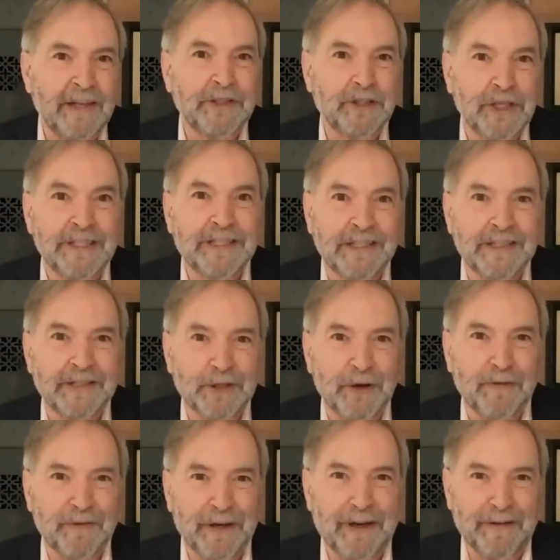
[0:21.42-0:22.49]
not just
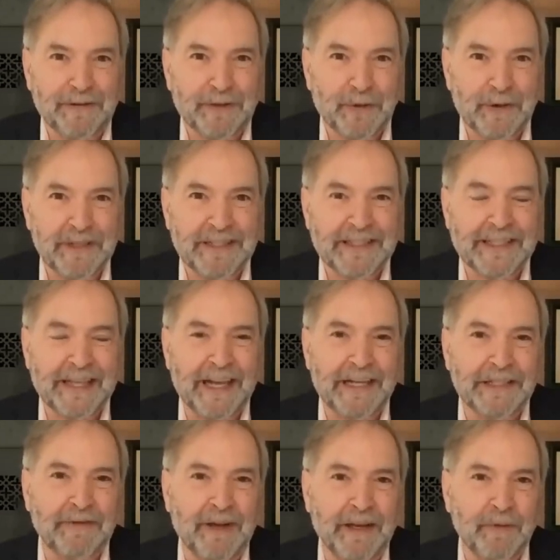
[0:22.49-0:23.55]
conservatives who are
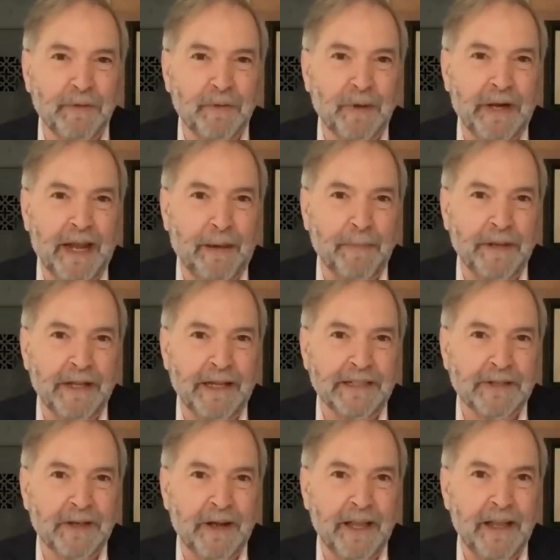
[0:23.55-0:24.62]
dissatisfied with what happened
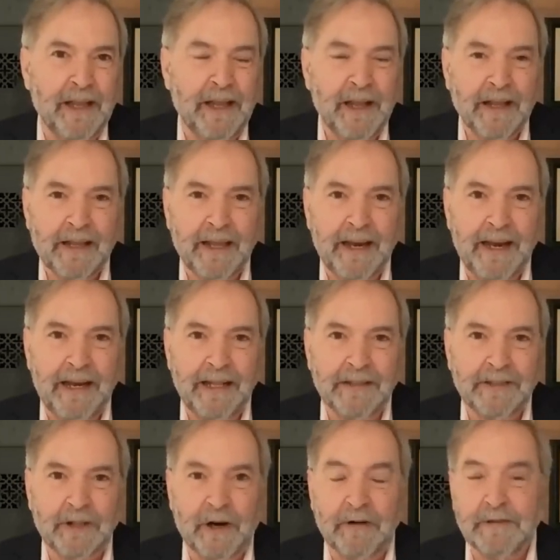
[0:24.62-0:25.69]
yesterday.
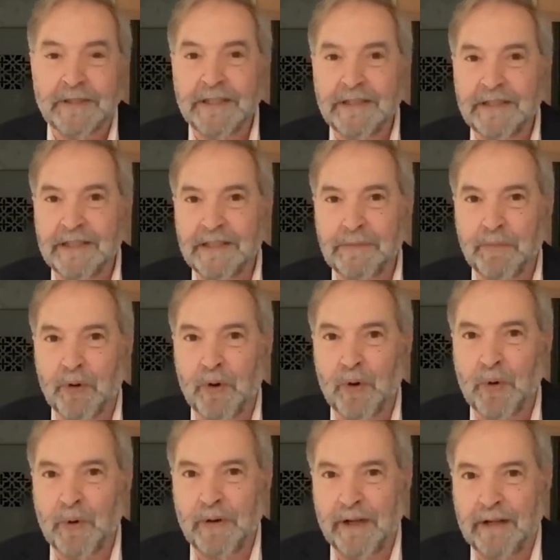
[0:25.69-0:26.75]
Canadians are. Since this
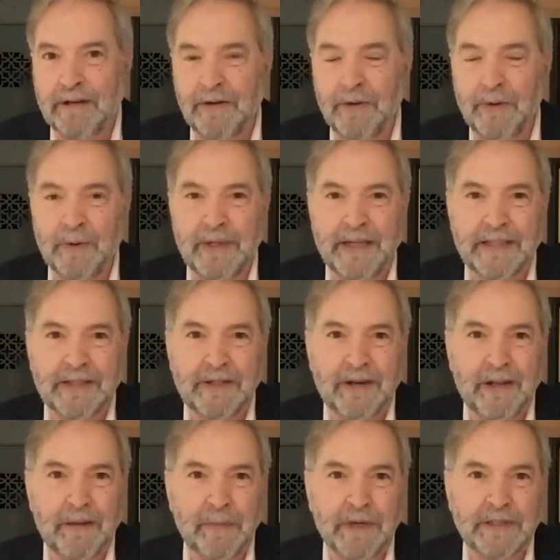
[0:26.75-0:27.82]
broke at noon
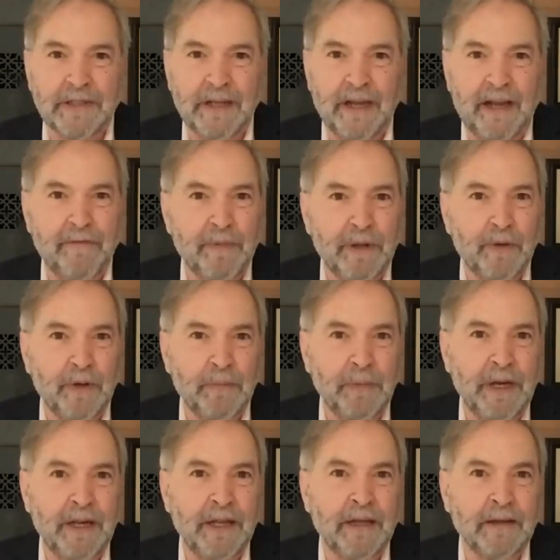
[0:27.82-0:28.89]
yesterday, Marcy, I've been doing
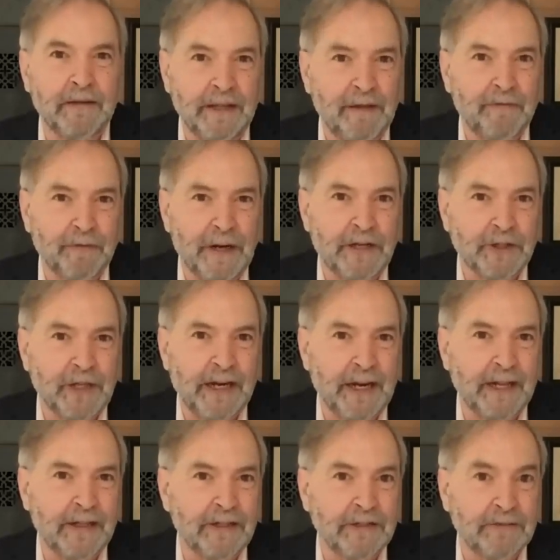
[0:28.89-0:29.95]
media in French and
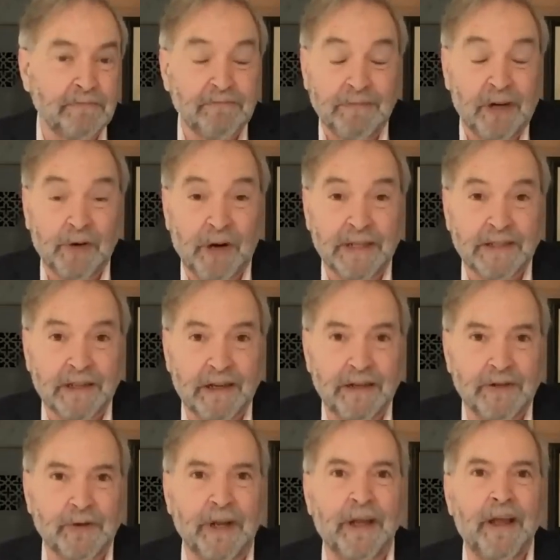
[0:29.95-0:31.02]
in English across the
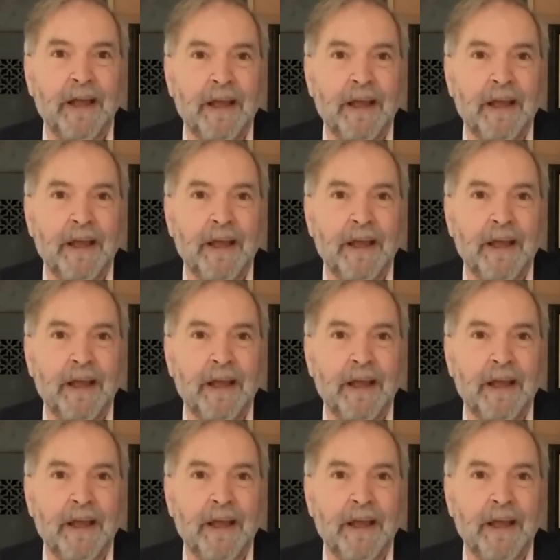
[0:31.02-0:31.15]
country.